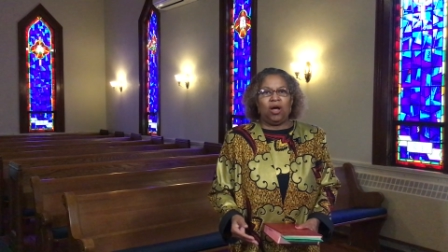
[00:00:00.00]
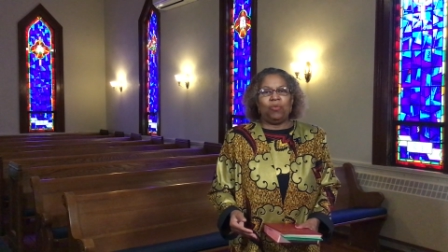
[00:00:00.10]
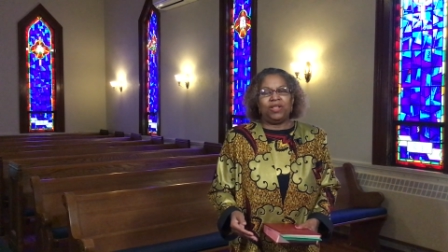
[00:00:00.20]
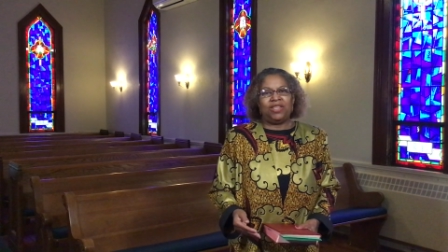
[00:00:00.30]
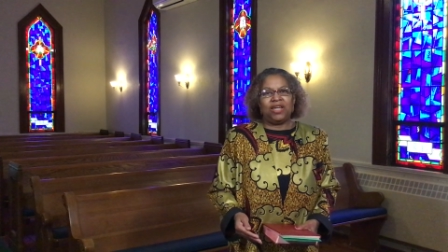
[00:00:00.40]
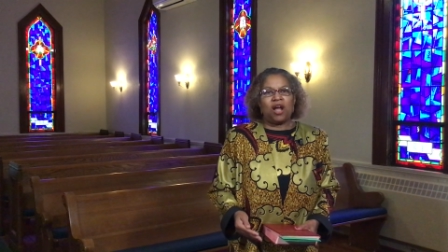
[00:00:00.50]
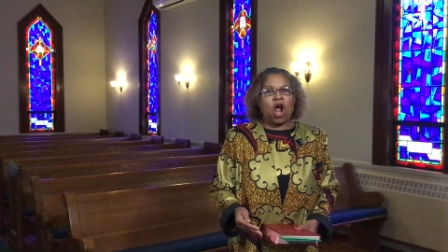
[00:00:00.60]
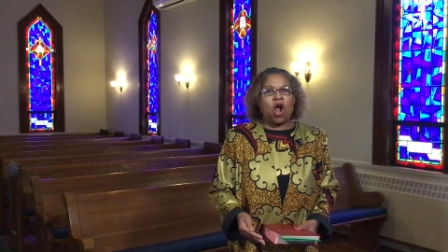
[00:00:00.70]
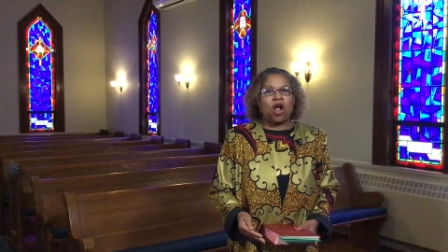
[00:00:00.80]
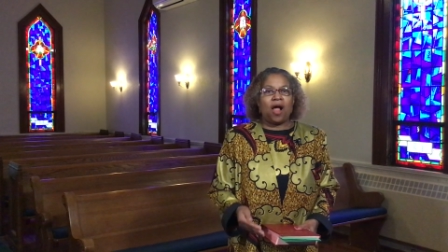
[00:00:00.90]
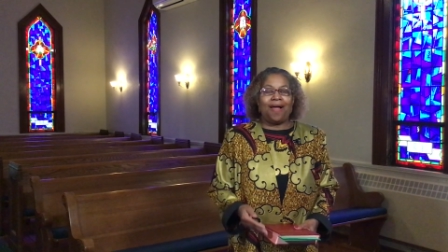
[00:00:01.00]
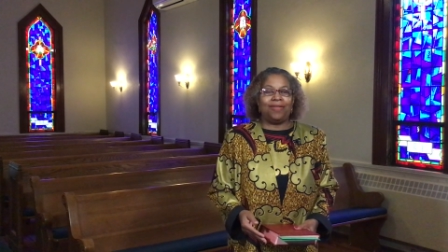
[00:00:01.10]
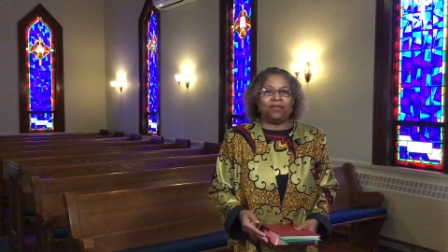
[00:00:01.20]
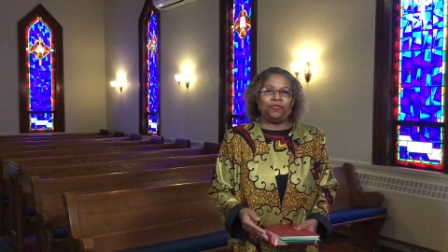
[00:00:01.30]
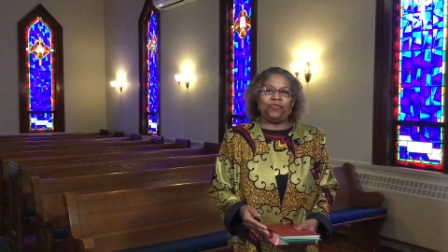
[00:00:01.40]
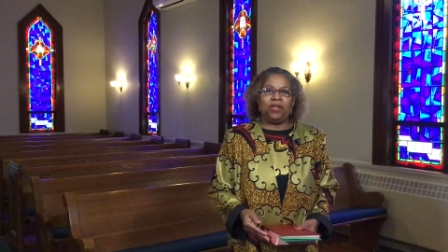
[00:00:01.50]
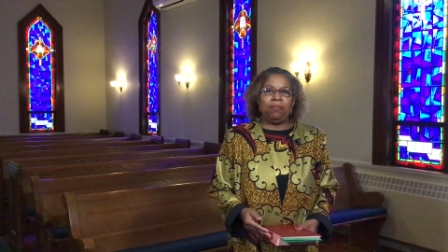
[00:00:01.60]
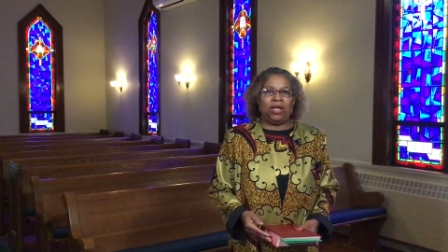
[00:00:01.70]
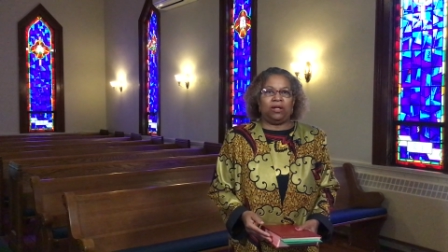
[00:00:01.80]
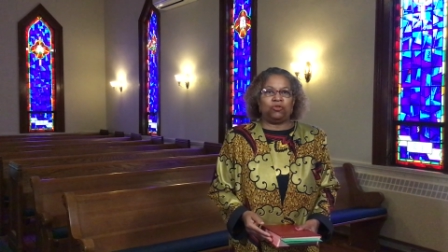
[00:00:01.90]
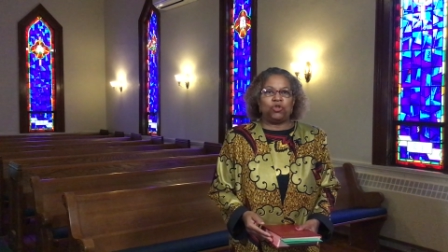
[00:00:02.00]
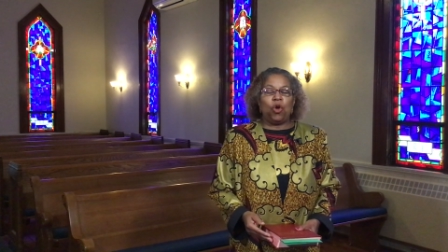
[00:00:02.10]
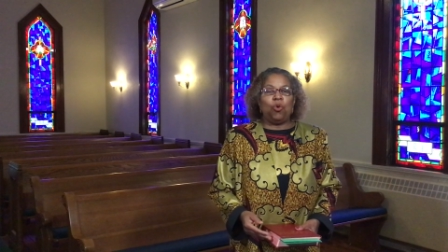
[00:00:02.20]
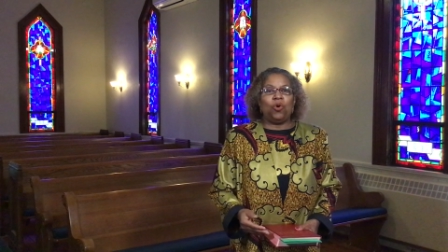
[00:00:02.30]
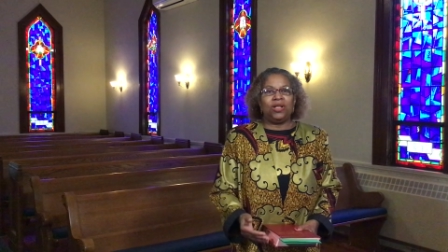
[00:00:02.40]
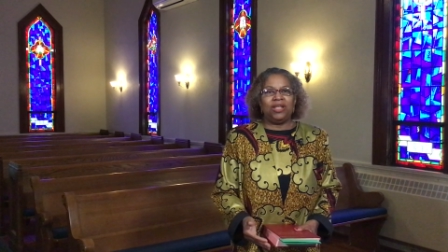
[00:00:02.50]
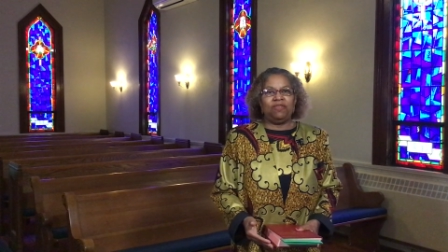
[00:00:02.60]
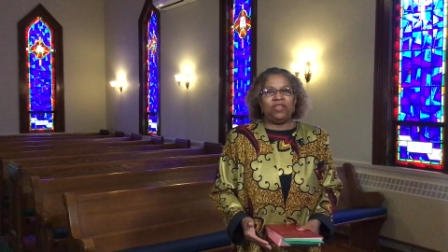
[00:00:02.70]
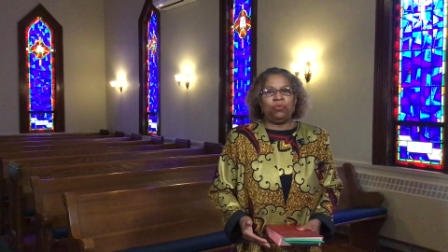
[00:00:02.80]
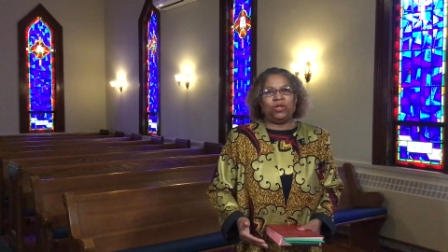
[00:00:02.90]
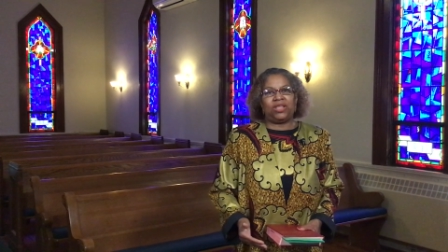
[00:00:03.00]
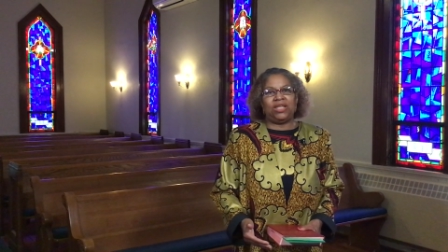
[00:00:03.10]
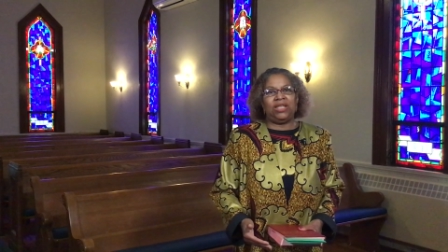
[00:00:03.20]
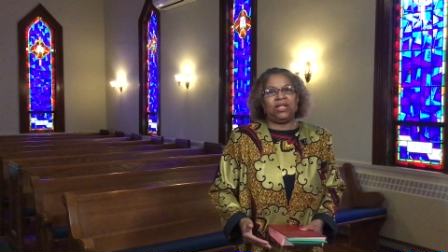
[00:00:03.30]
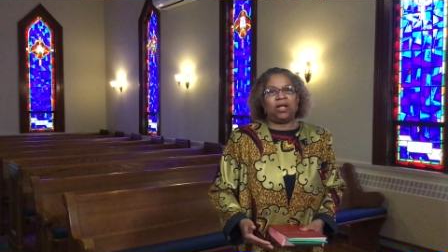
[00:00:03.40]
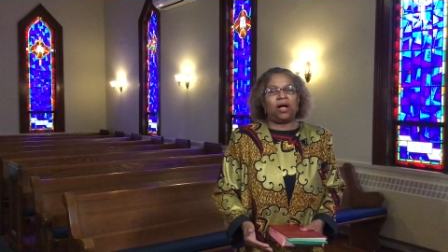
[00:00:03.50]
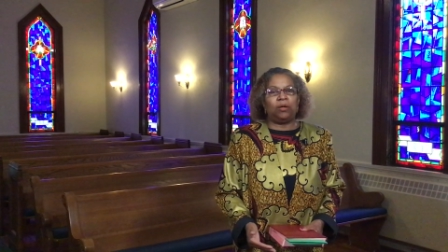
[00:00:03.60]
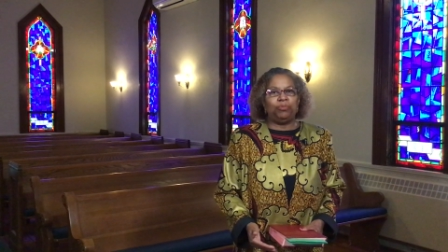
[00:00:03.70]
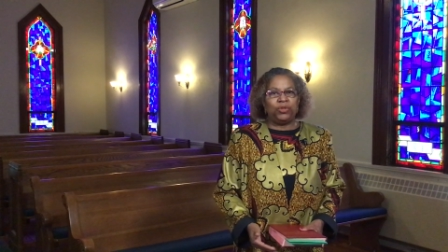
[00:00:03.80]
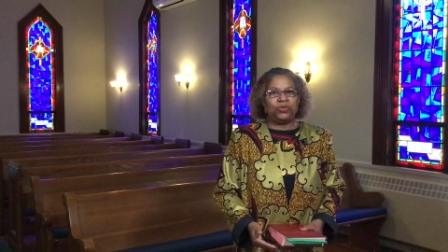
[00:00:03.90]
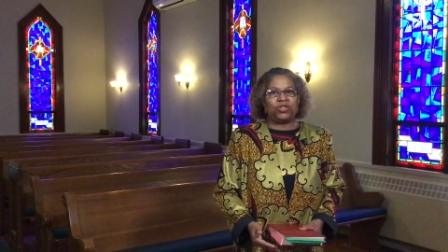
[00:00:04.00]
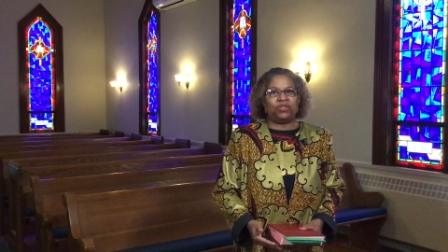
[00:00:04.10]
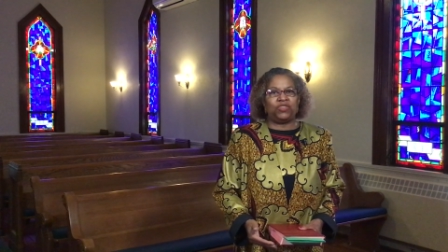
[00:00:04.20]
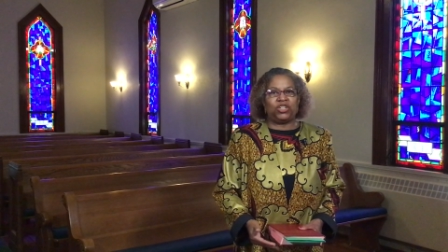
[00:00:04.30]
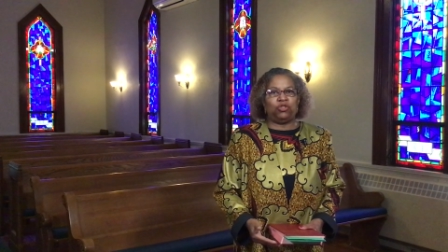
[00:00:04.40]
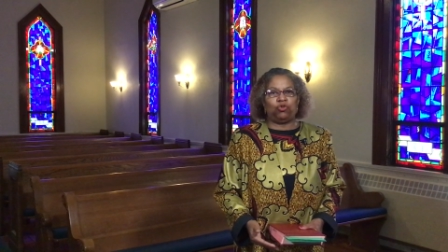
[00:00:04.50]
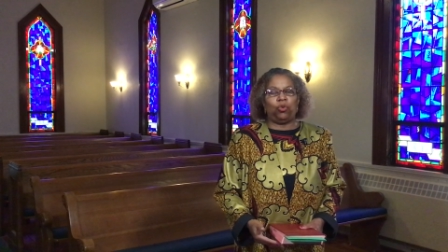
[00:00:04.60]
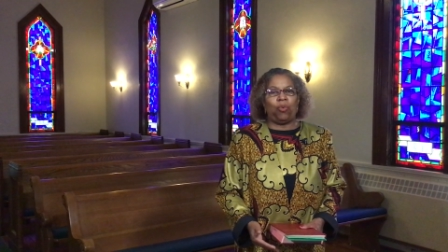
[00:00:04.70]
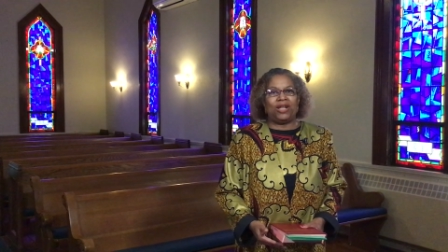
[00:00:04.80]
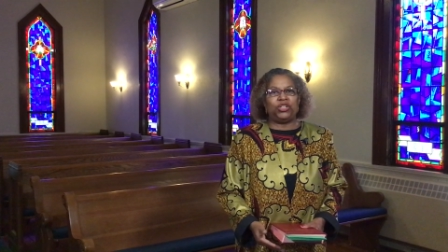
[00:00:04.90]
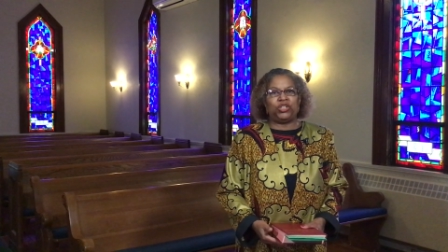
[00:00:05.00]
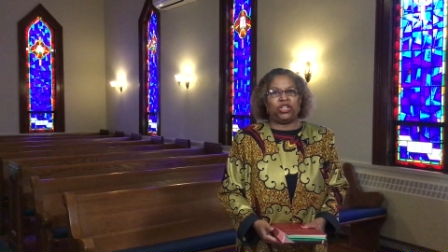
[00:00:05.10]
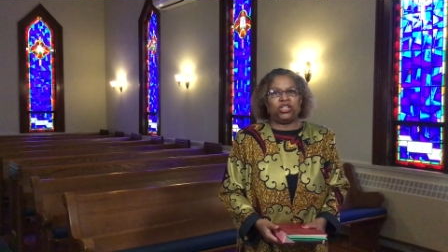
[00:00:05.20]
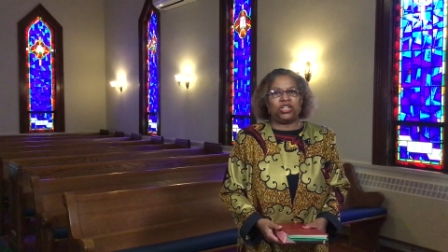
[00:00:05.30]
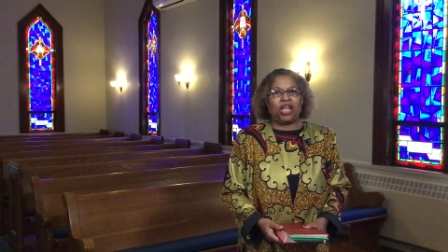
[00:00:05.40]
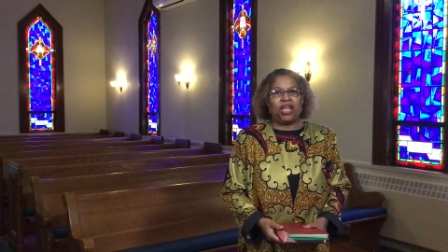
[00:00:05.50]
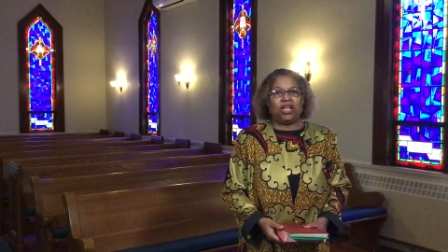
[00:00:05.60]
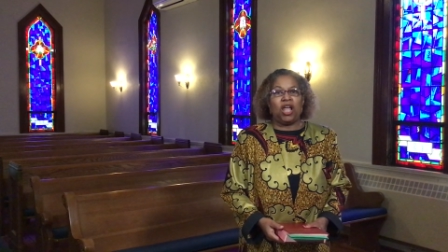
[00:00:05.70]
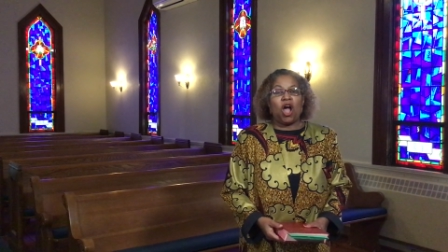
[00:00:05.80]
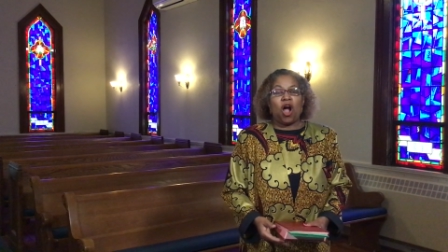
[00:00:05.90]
where there are other females who are living within abusive situations and